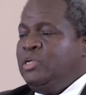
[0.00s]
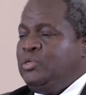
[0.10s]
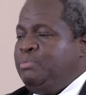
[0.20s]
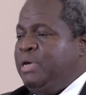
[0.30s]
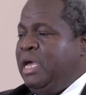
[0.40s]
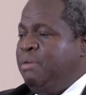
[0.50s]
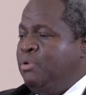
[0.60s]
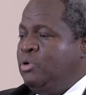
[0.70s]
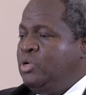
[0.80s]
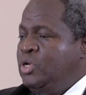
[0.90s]
to be
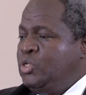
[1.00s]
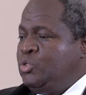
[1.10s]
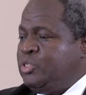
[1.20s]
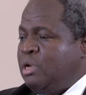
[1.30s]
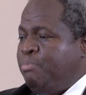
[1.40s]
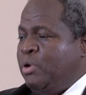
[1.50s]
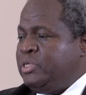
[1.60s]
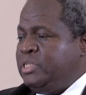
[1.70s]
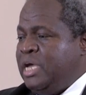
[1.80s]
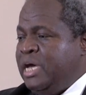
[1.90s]
able to support
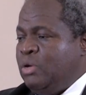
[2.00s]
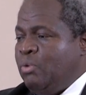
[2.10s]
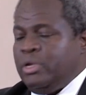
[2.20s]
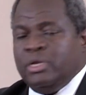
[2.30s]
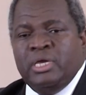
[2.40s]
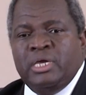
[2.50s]
the other one.